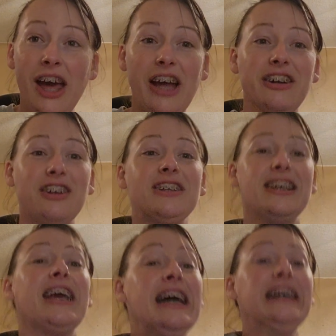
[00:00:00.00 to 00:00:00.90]
And you're just
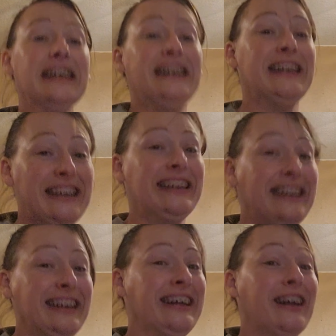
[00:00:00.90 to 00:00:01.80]
like, ah,
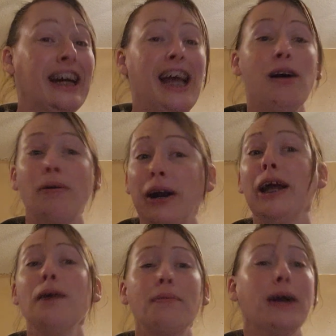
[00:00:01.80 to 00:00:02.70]
hurry up,
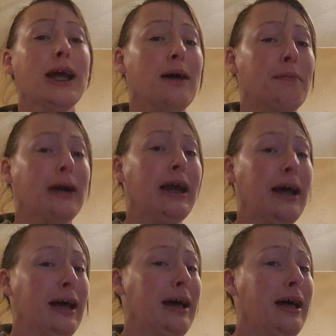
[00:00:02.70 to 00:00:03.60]
hurry
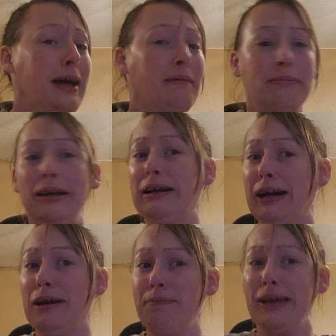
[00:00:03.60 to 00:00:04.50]
up, hurry up, hurry up.
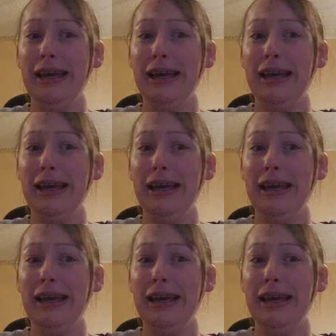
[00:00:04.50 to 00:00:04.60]
Hurry up